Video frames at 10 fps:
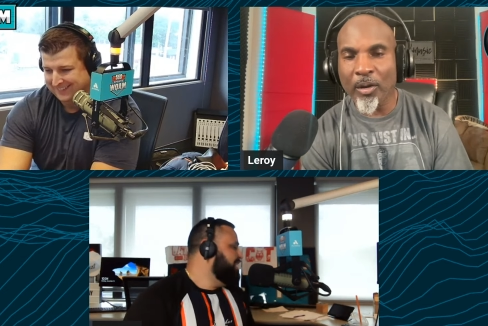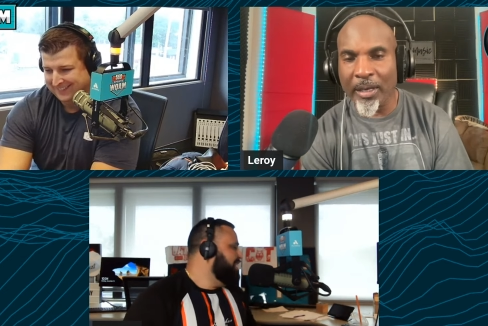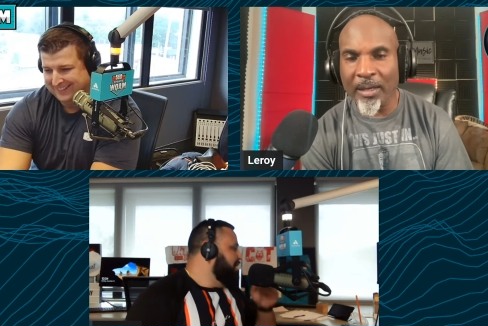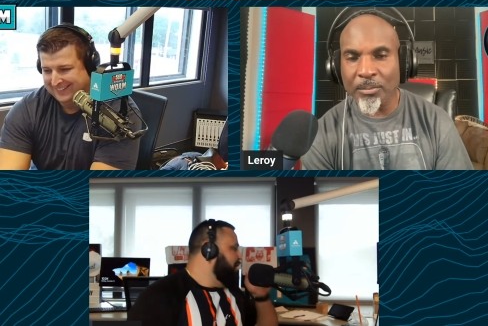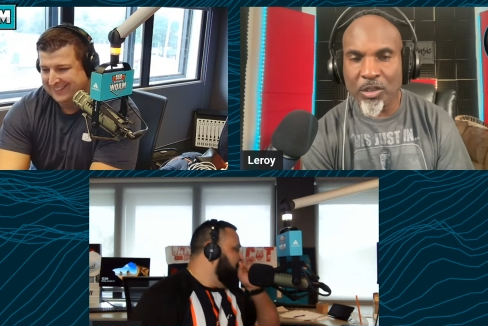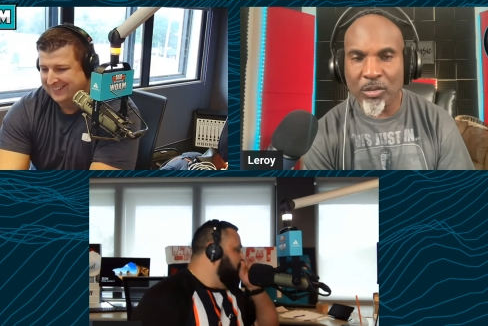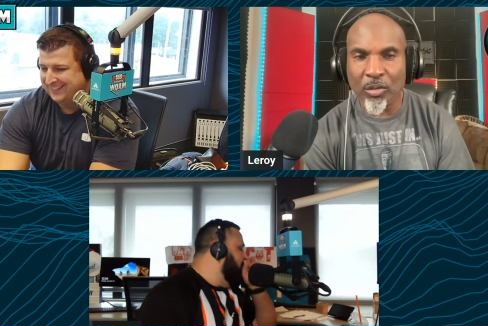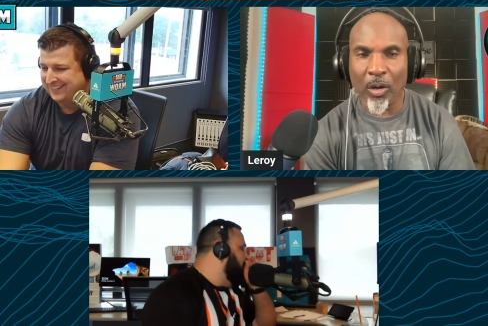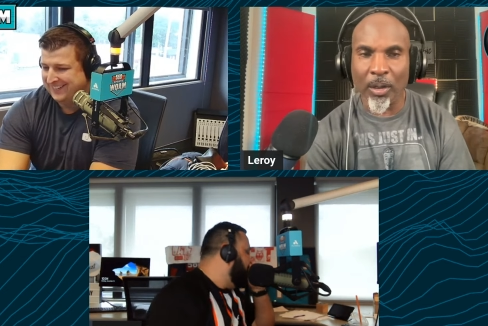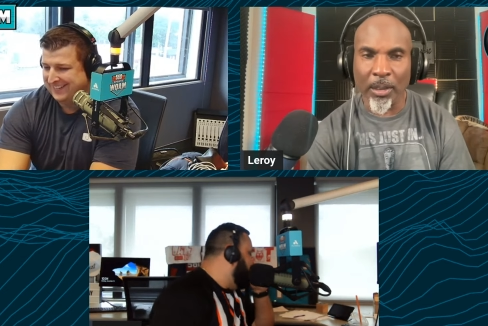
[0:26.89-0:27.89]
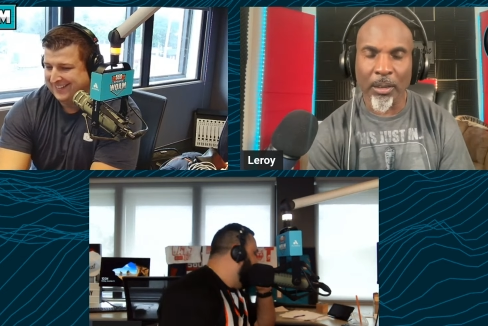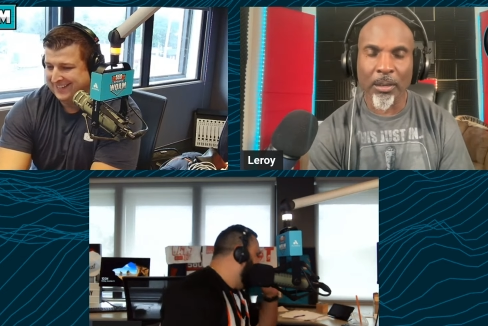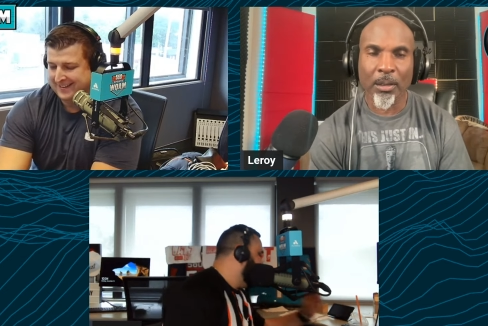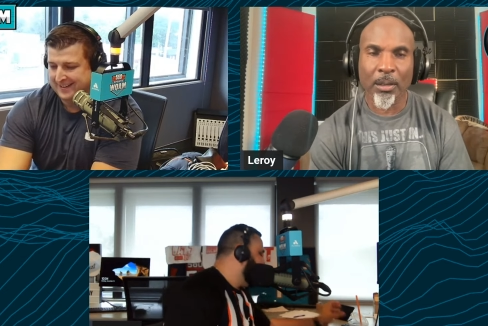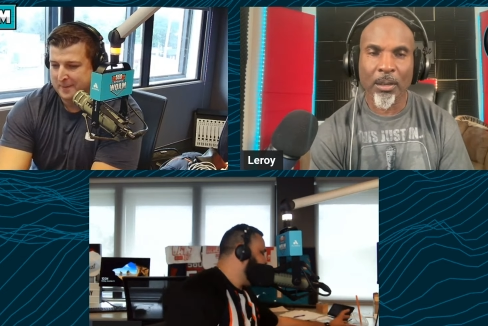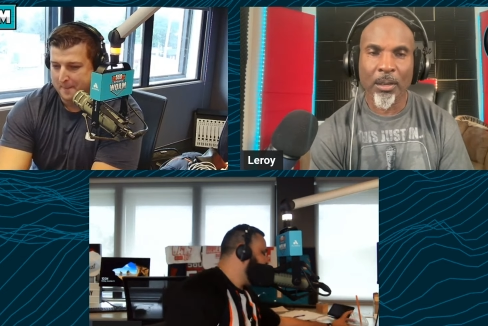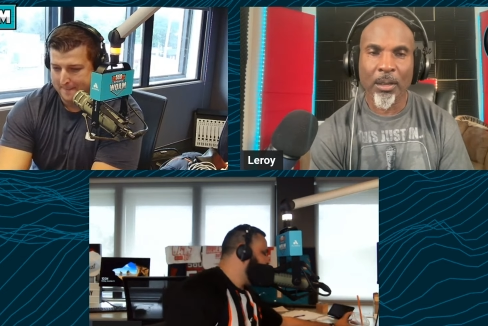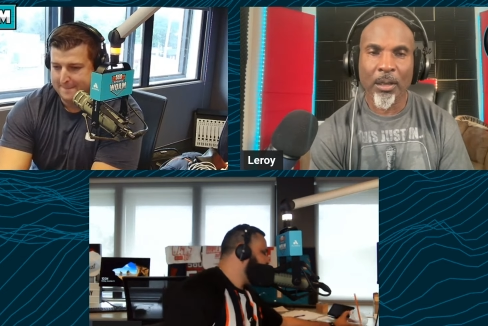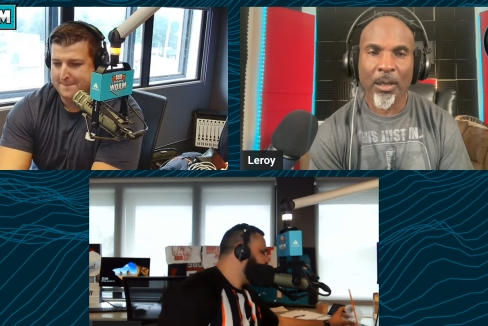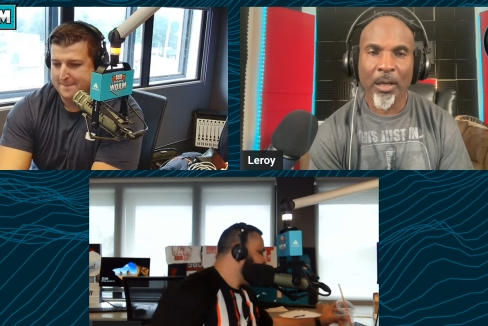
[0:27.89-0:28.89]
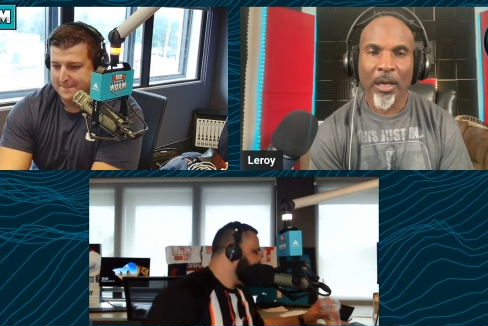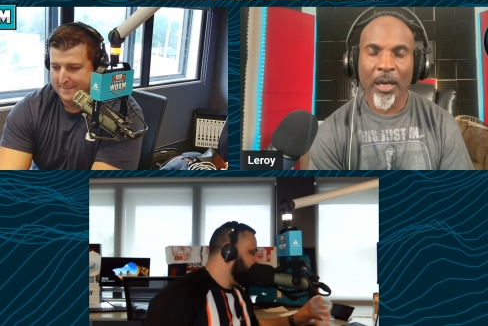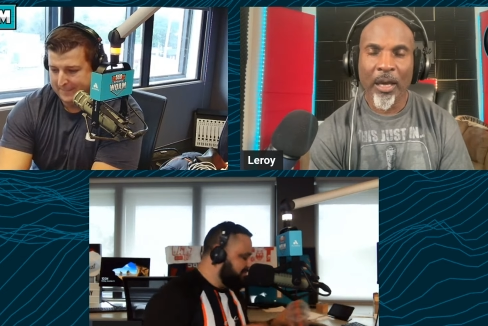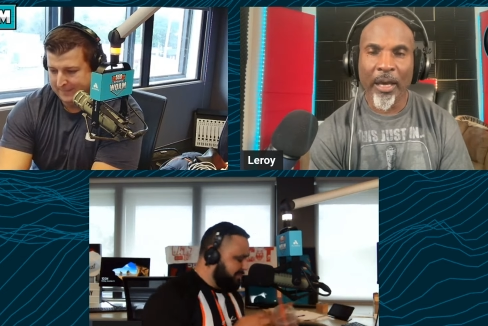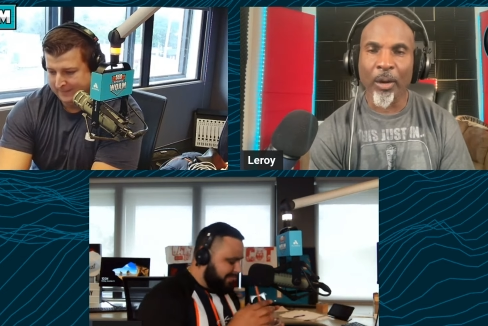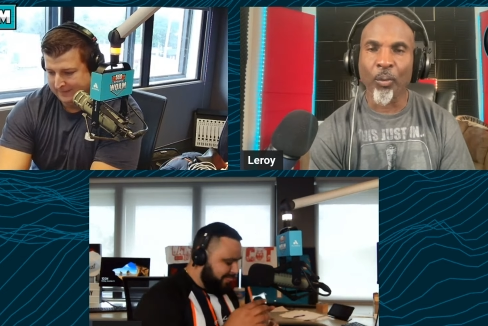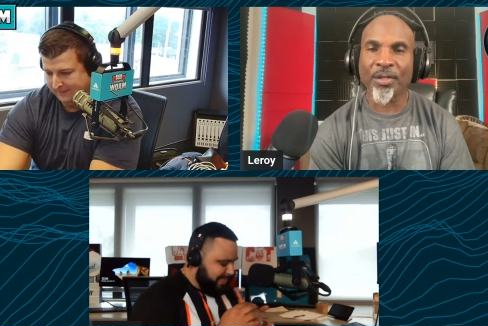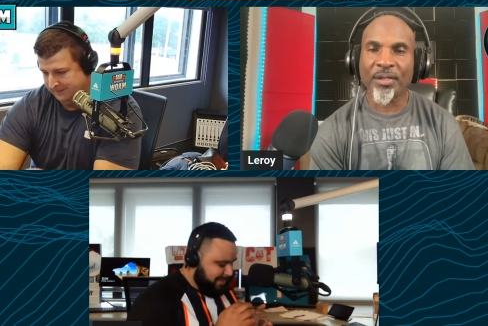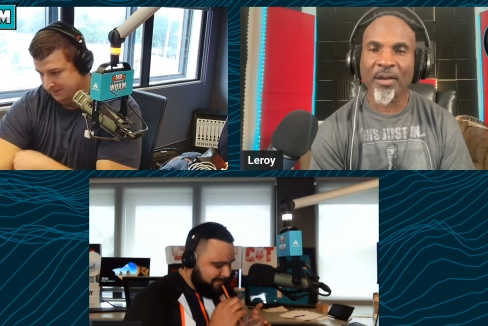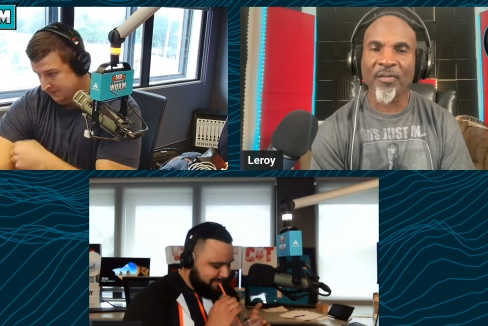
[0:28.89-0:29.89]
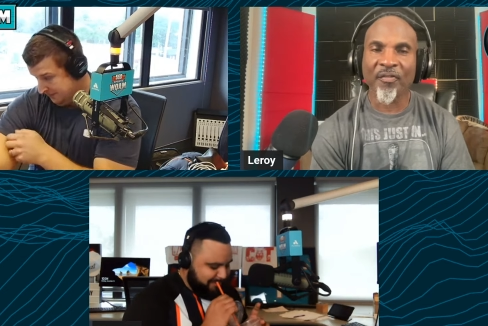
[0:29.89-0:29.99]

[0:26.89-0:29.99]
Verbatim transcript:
Speaker 1: game starting. Mm-hmm. And within